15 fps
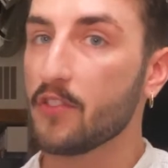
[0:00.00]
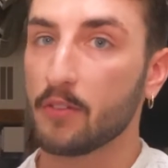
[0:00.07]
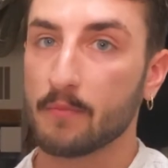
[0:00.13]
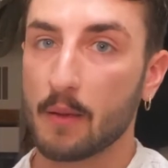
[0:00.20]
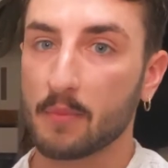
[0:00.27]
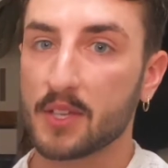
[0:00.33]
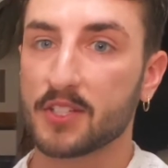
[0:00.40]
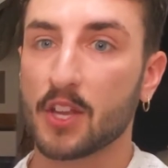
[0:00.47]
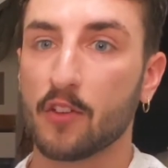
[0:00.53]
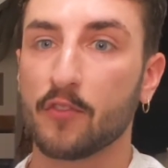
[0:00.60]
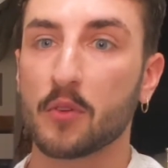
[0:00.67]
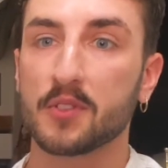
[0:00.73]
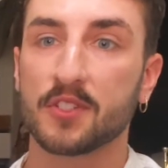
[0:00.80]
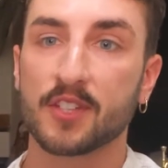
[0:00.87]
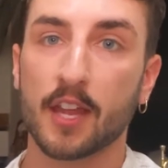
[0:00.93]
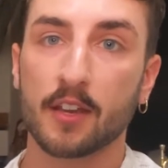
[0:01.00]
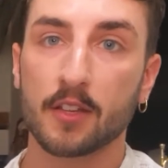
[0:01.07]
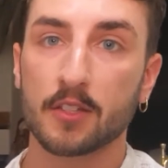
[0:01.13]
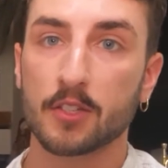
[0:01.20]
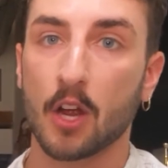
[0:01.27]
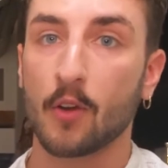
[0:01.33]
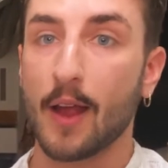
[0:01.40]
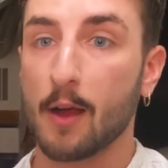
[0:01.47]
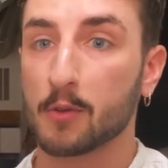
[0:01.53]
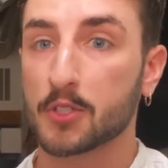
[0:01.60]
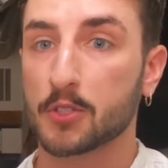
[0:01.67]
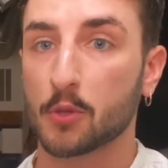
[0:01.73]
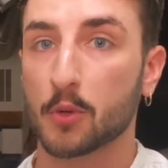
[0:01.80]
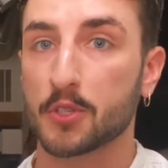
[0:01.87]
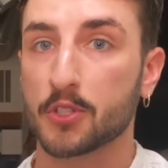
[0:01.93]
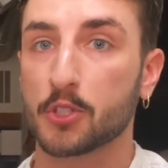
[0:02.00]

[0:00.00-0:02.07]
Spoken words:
memory cell phone settings are outsourced